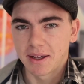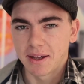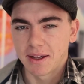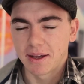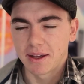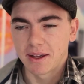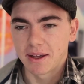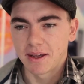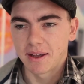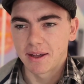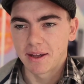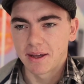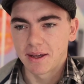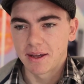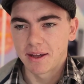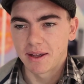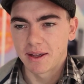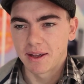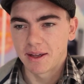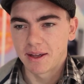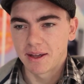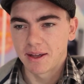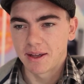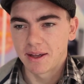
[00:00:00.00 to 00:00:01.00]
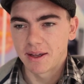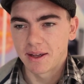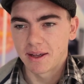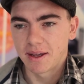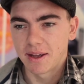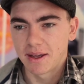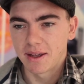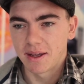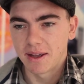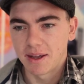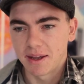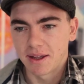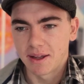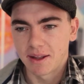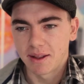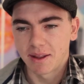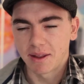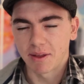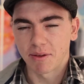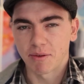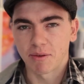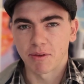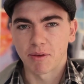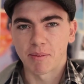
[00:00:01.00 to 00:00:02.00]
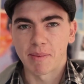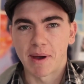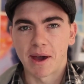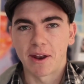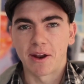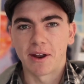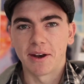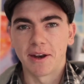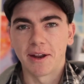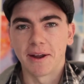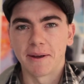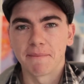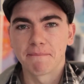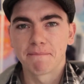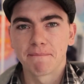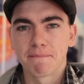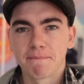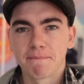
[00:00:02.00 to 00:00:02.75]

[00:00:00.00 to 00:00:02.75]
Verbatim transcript: And he's blind. this was a bad idea.